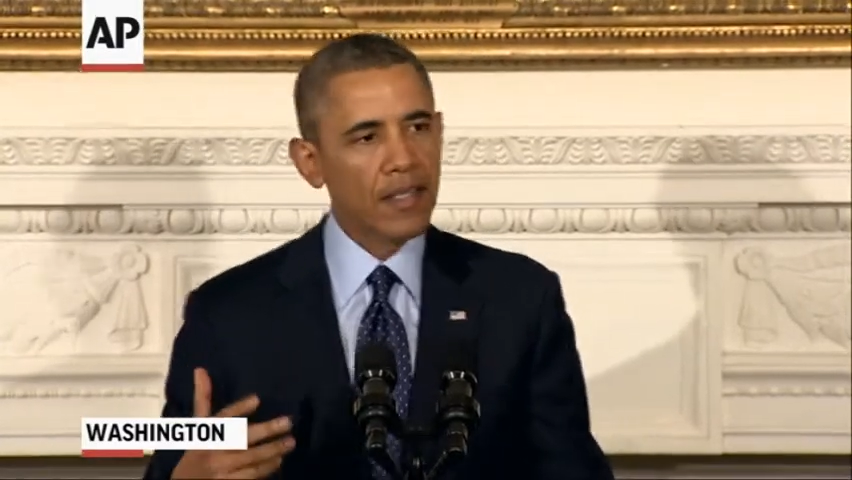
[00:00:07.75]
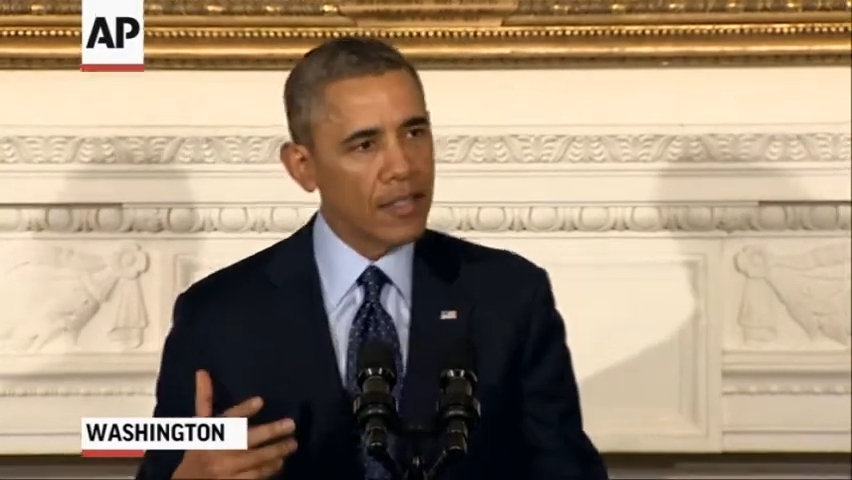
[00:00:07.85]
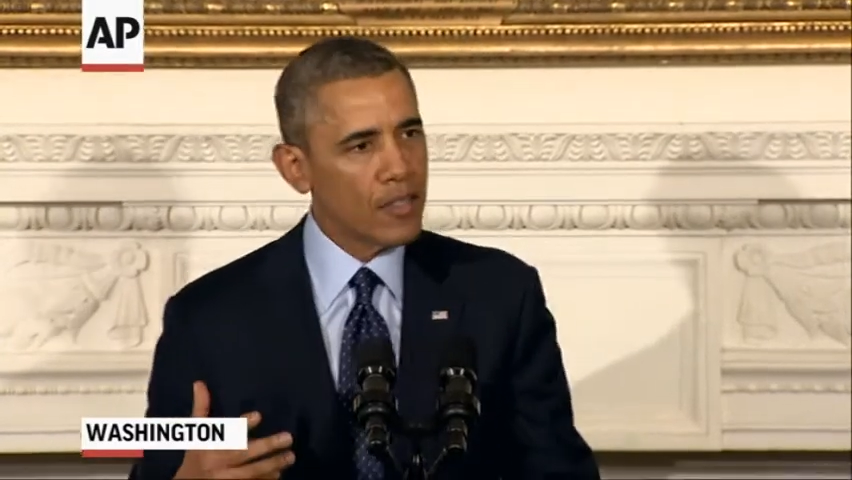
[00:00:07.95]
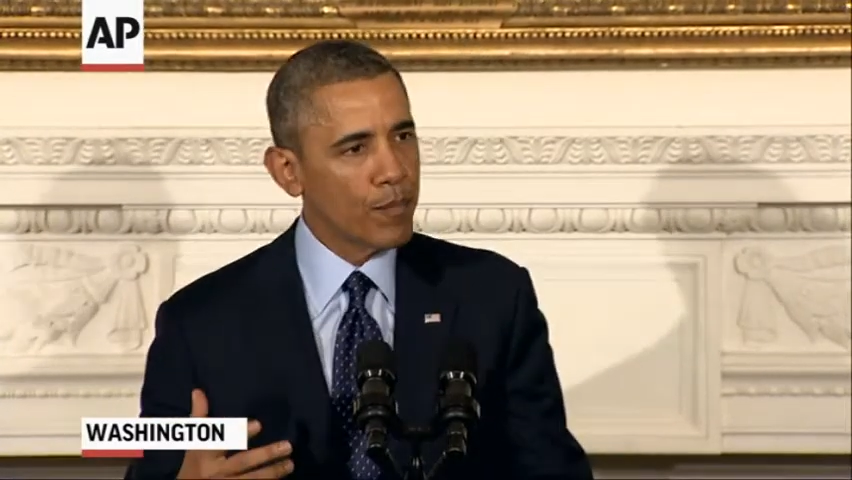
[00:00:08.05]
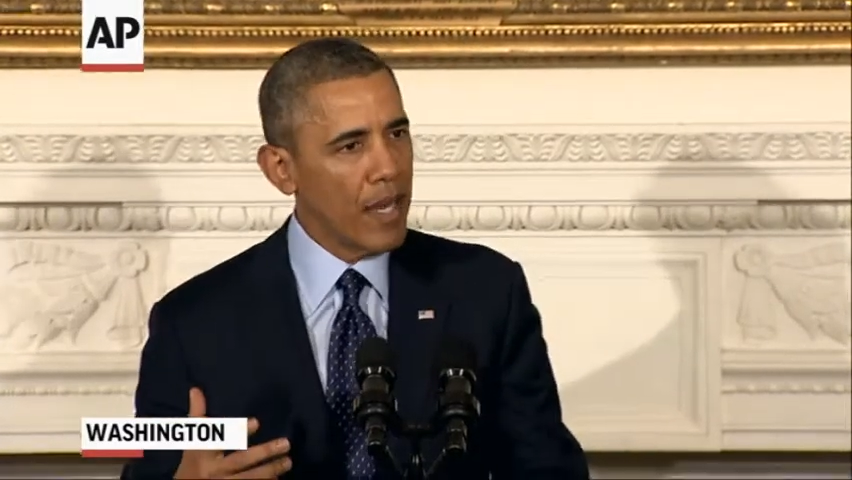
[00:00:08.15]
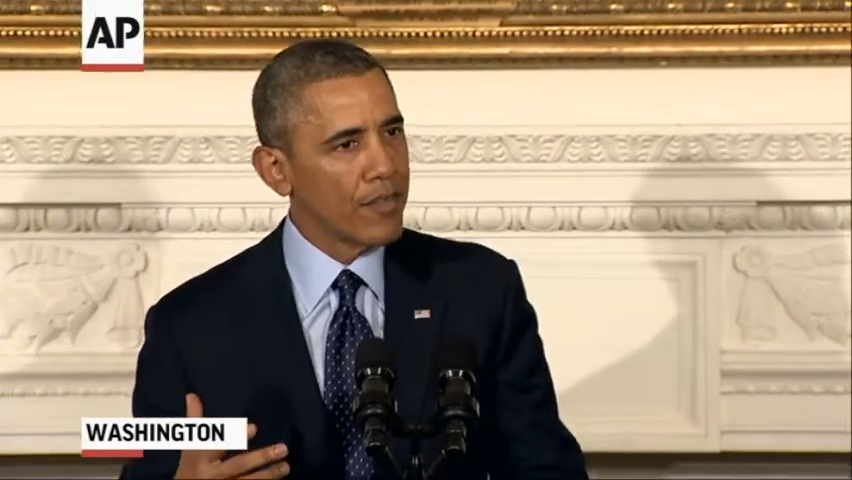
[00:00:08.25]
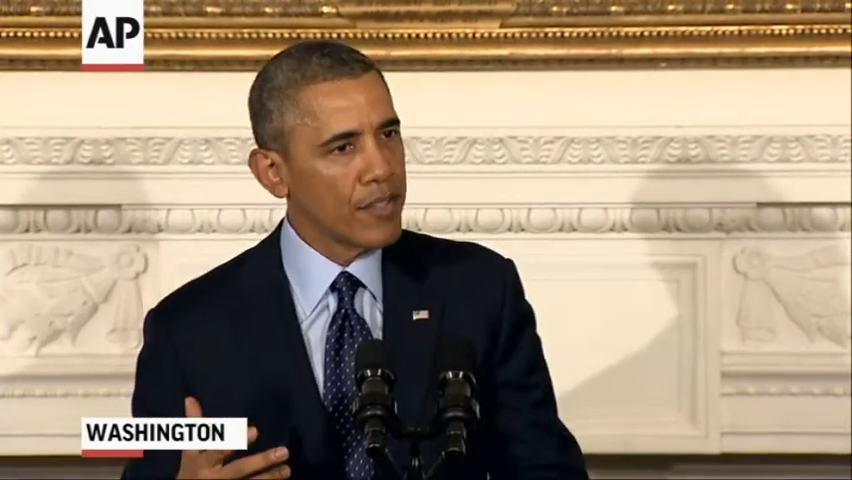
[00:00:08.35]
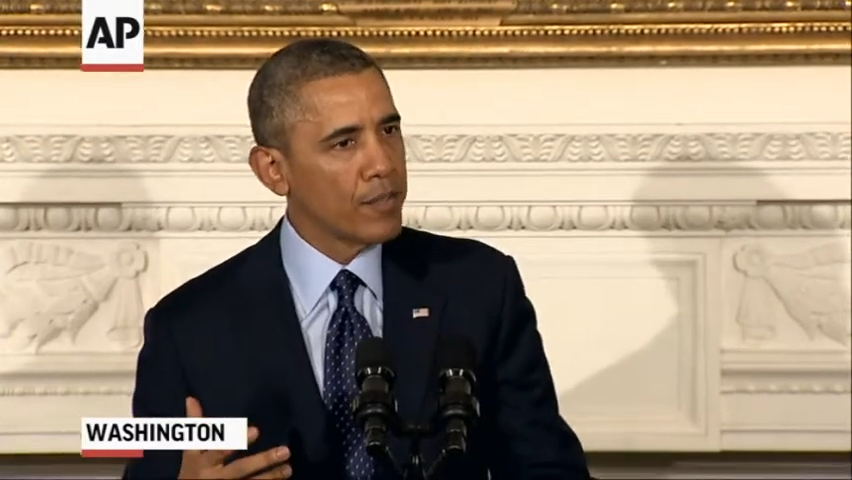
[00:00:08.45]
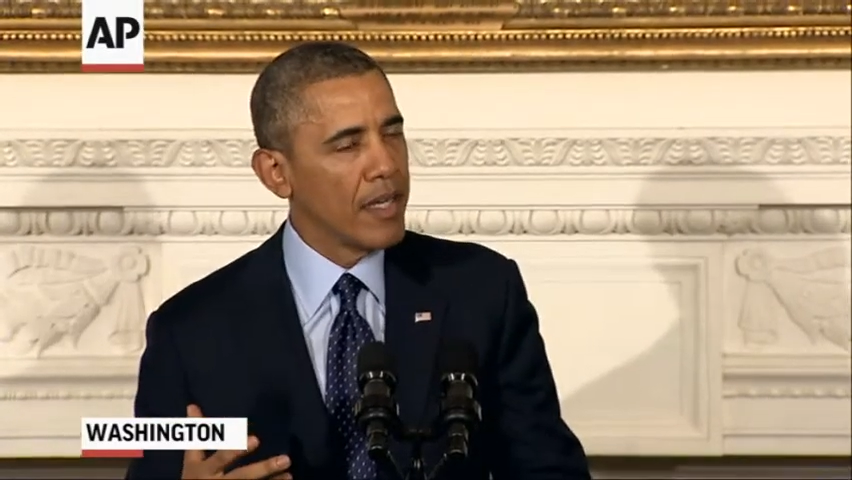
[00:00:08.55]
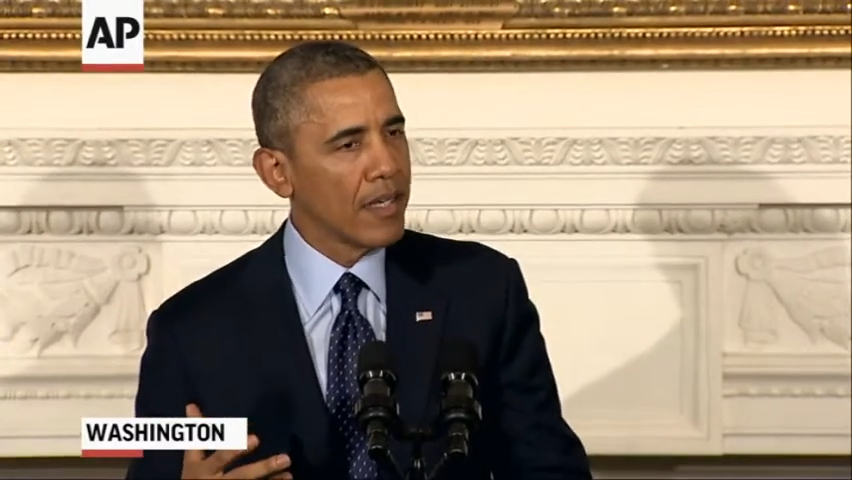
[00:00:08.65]
despite
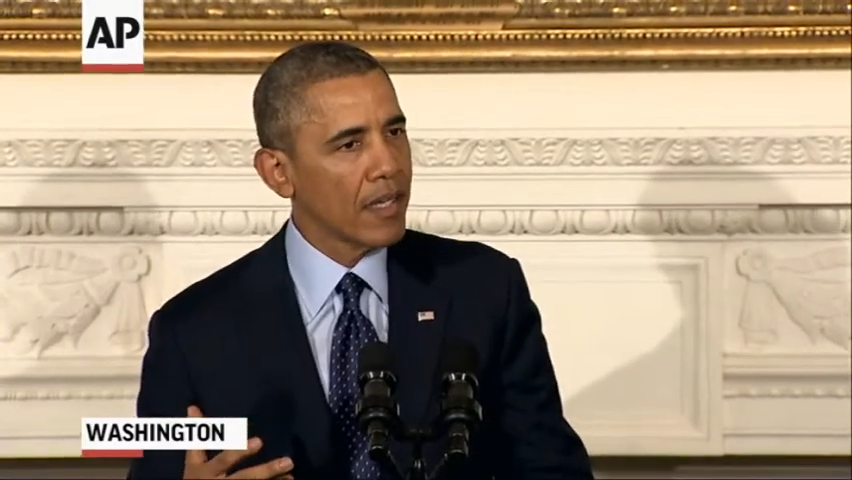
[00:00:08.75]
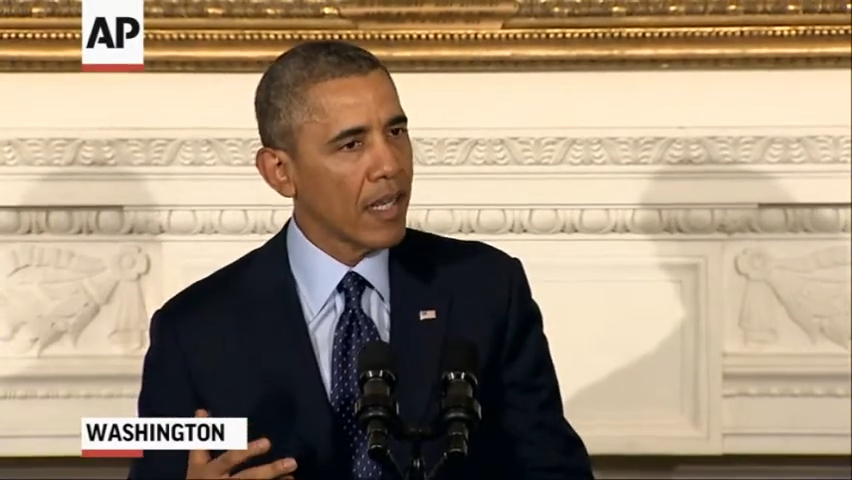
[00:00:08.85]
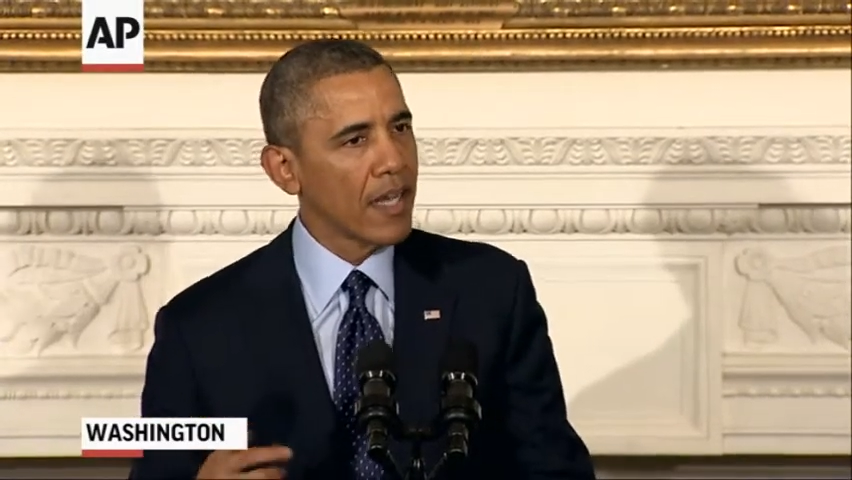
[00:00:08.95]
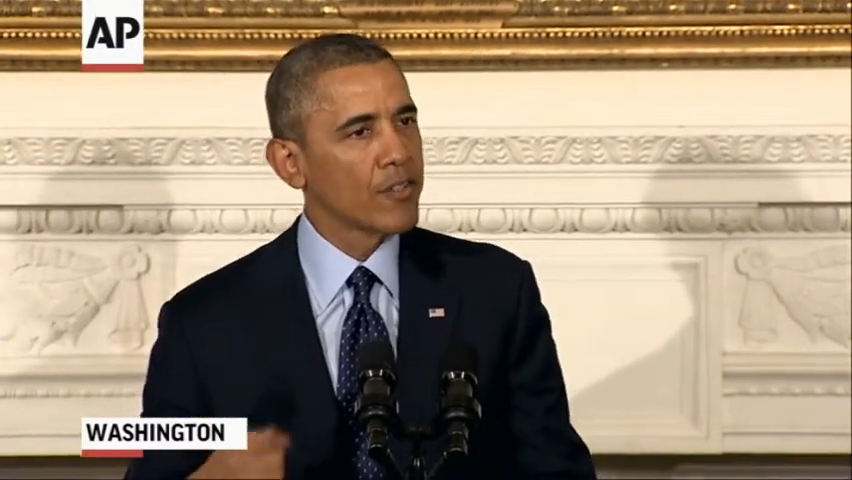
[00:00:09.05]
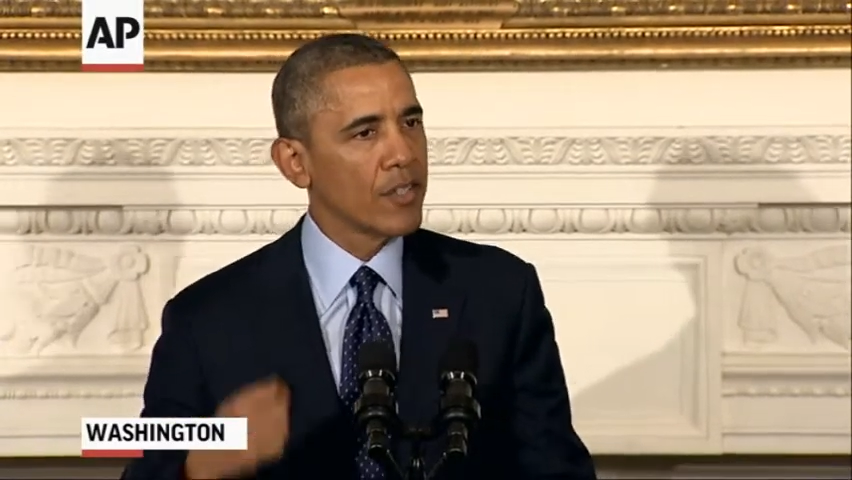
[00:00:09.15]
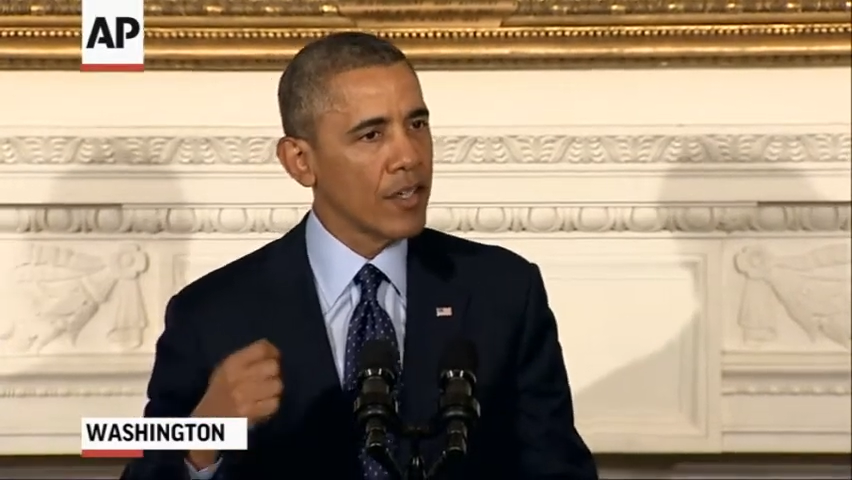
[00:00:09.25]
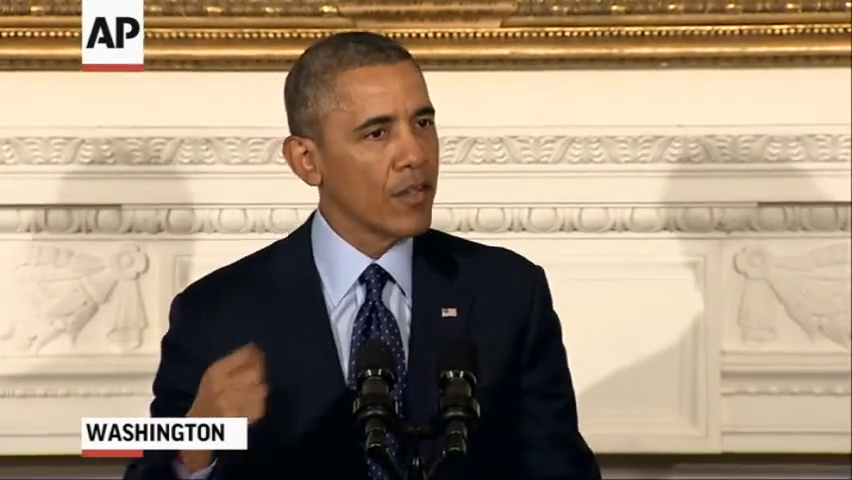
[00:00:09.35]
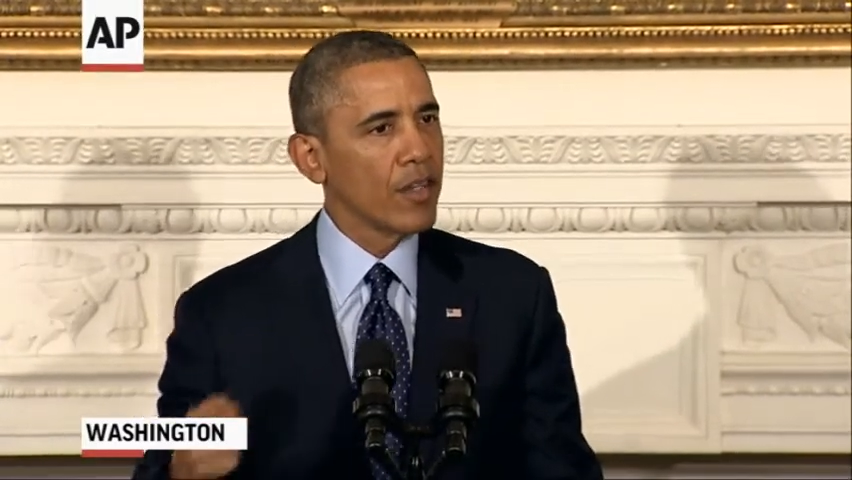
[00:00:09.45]
this being an election year,